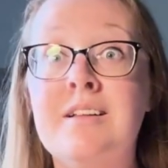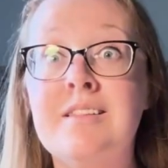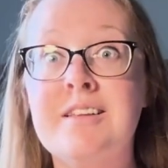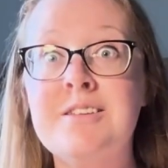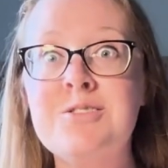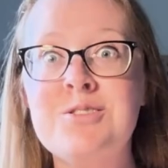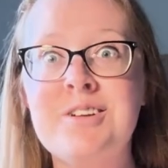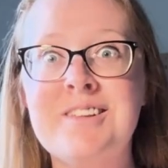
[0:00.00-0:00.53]

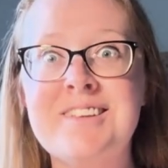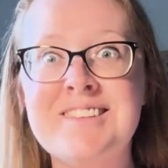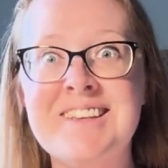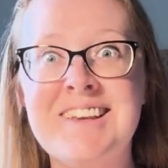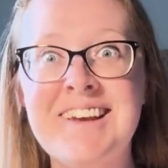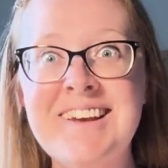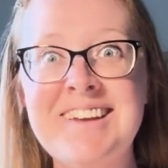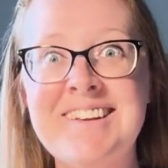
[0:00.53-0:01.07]
Let's try this
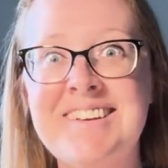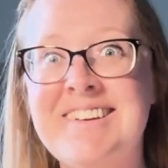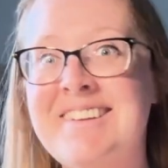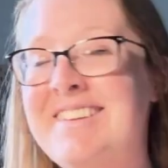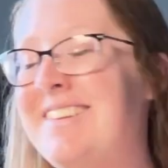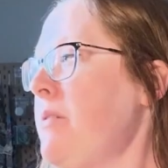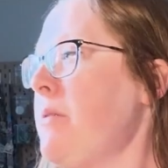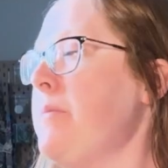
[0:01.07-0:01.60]
again.
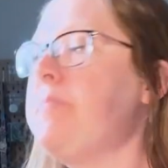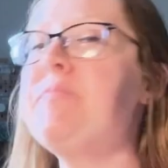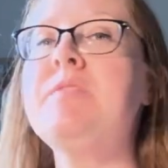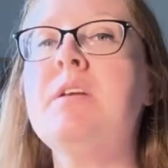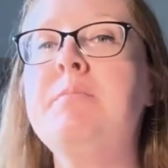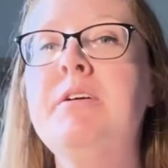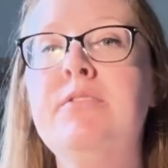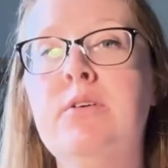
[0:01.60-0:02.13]

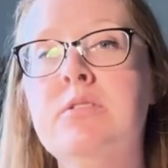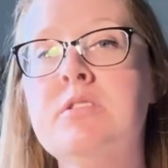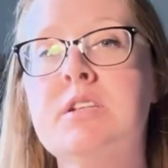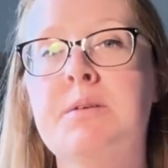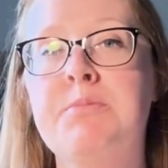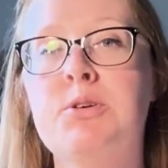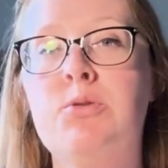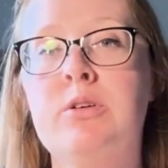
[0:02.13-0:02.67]
My phone
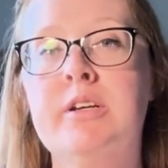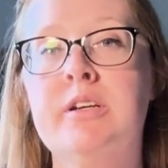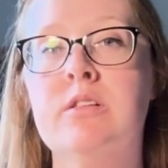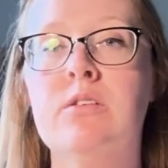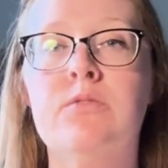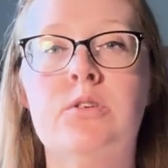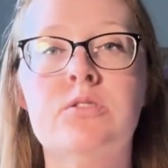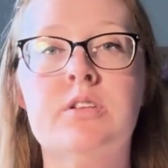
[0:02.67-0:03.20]
stopped recording the
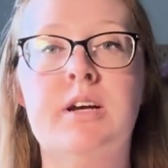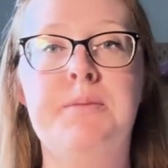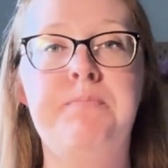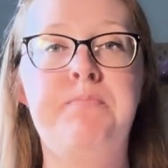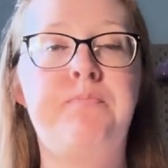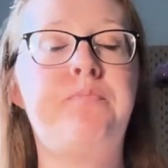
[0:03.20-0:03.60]
first time